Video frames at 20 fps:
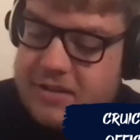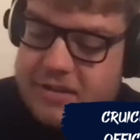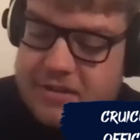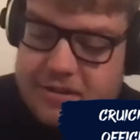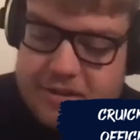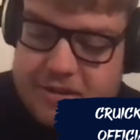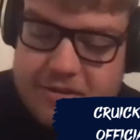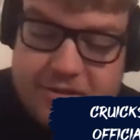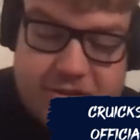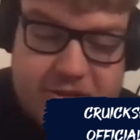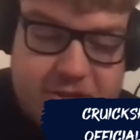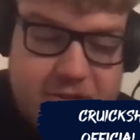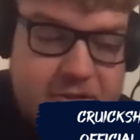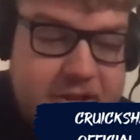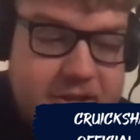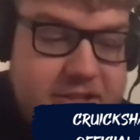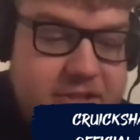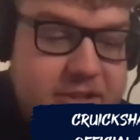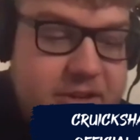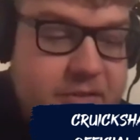your
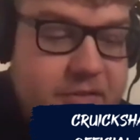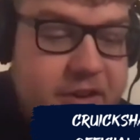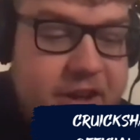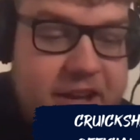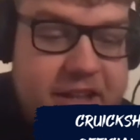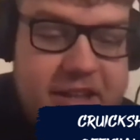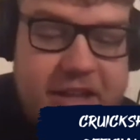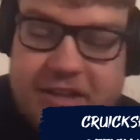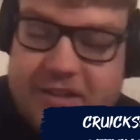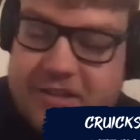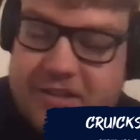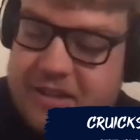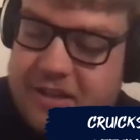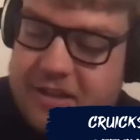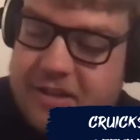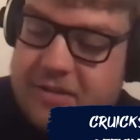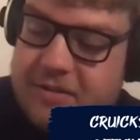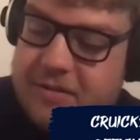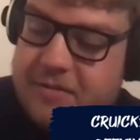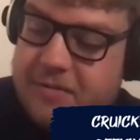story sort of highlights
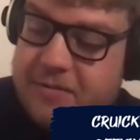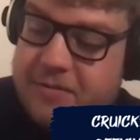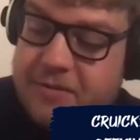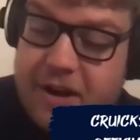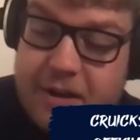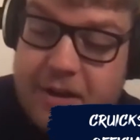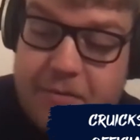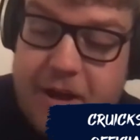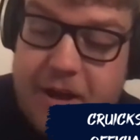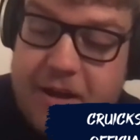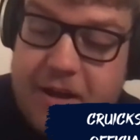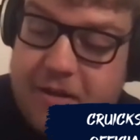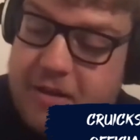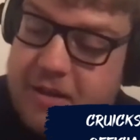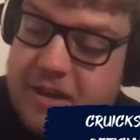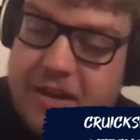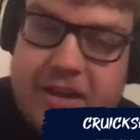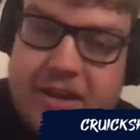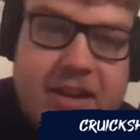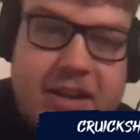it very well,
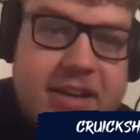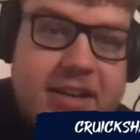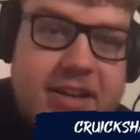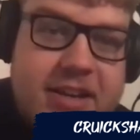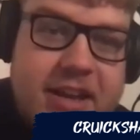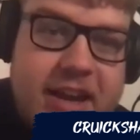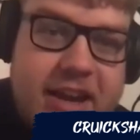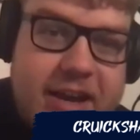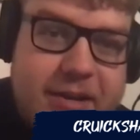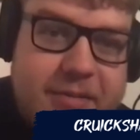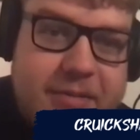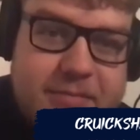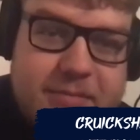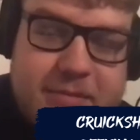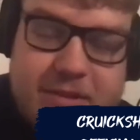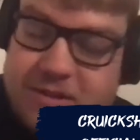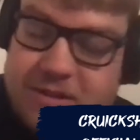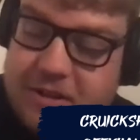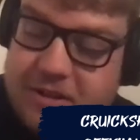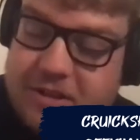that
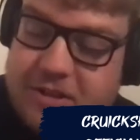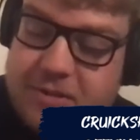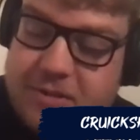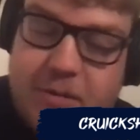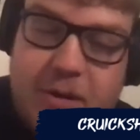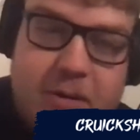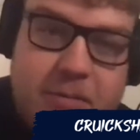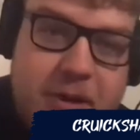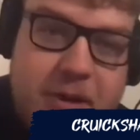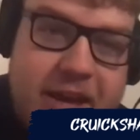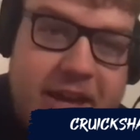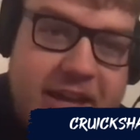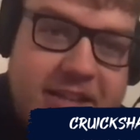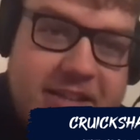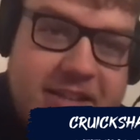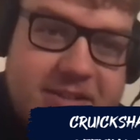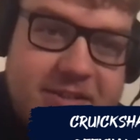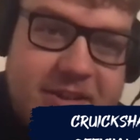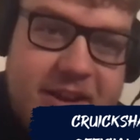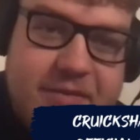there's not just one way
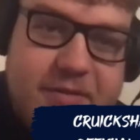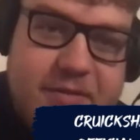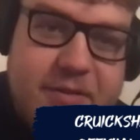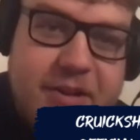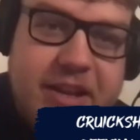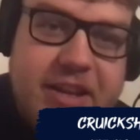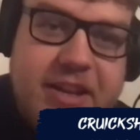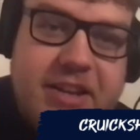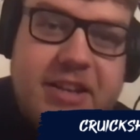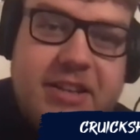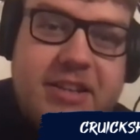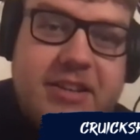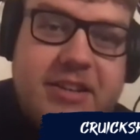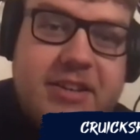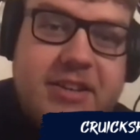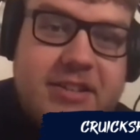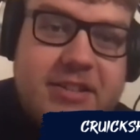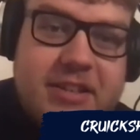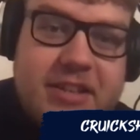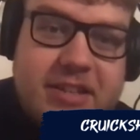into refereeing, and
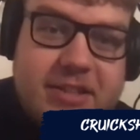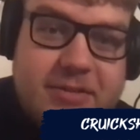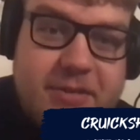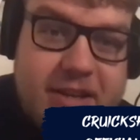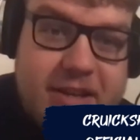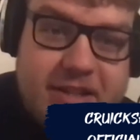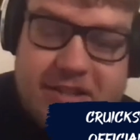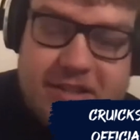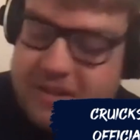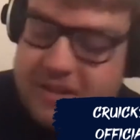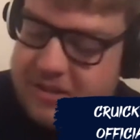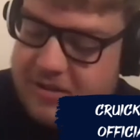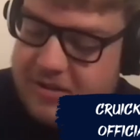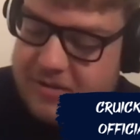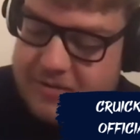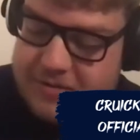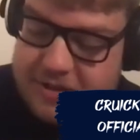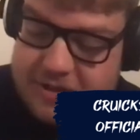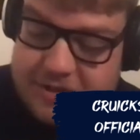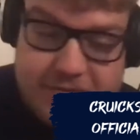it's quite easy to sort
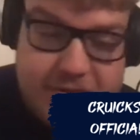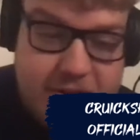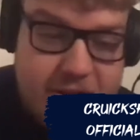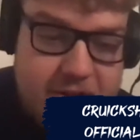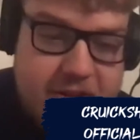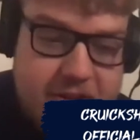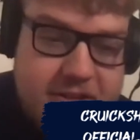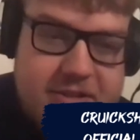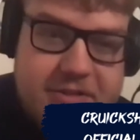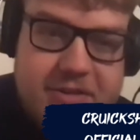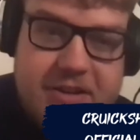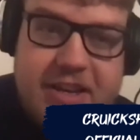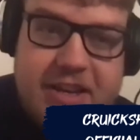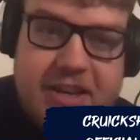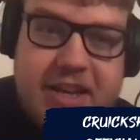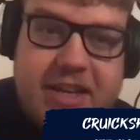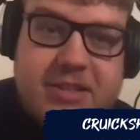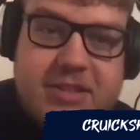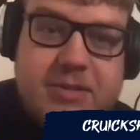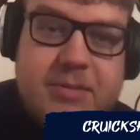of just fall into it, I
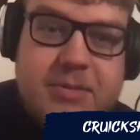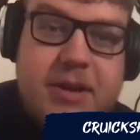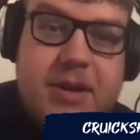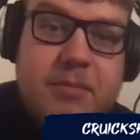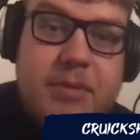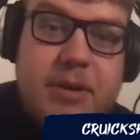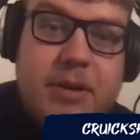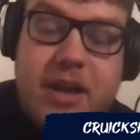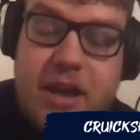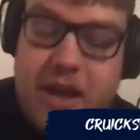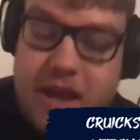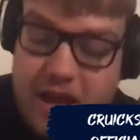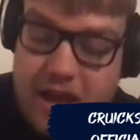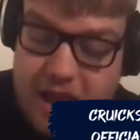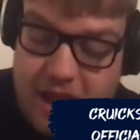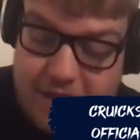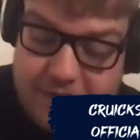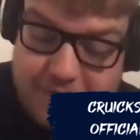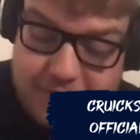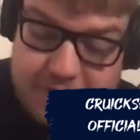guess, as well. But
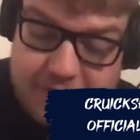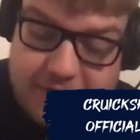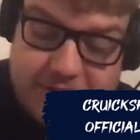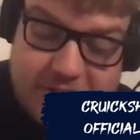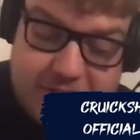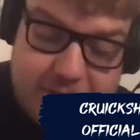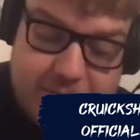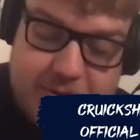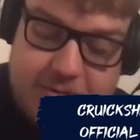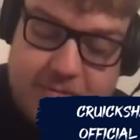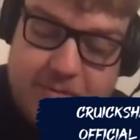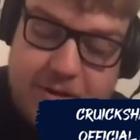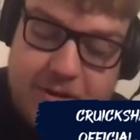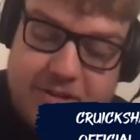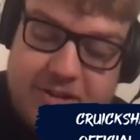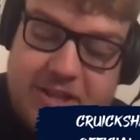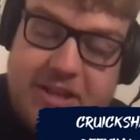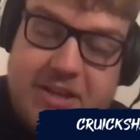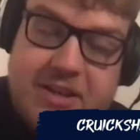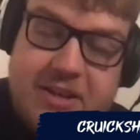if there is someone
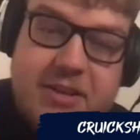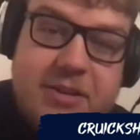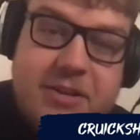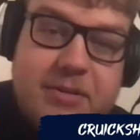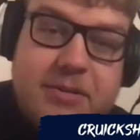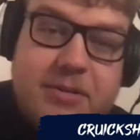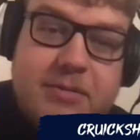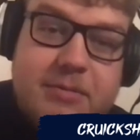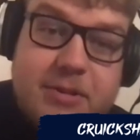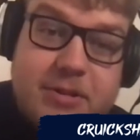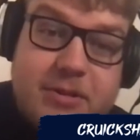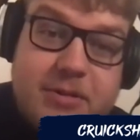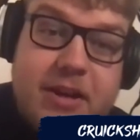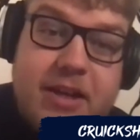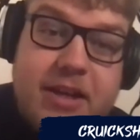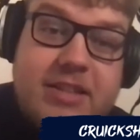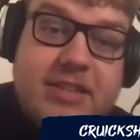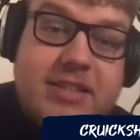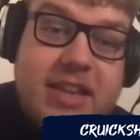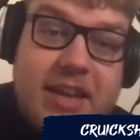watching who would quite
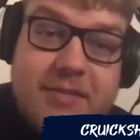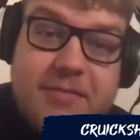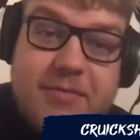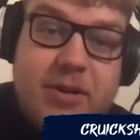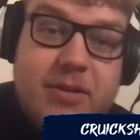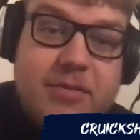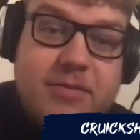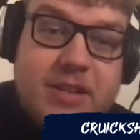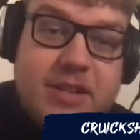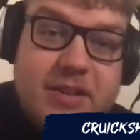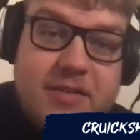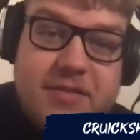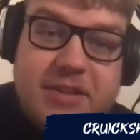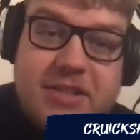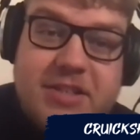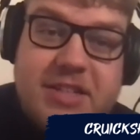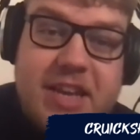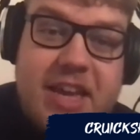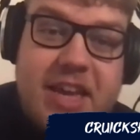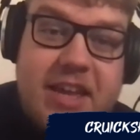like to get involved in
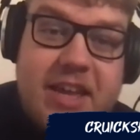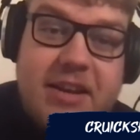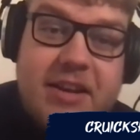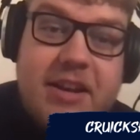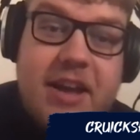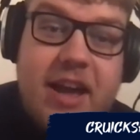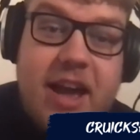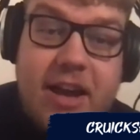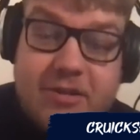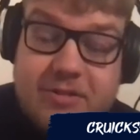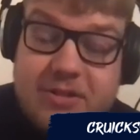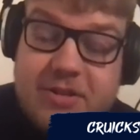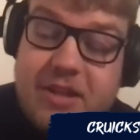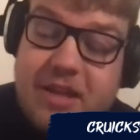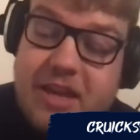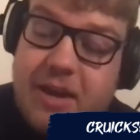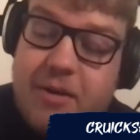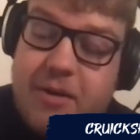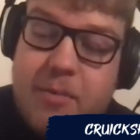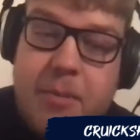officiating, how do they
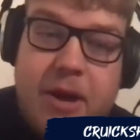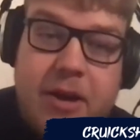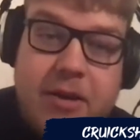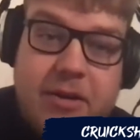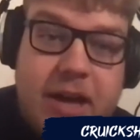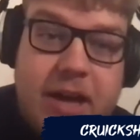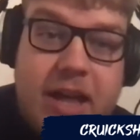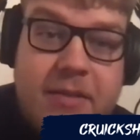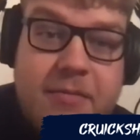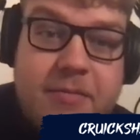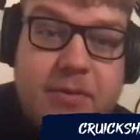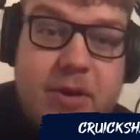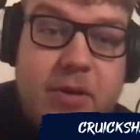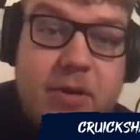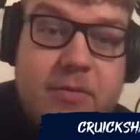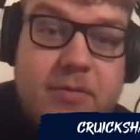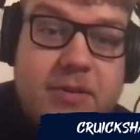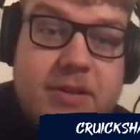go about getting involved?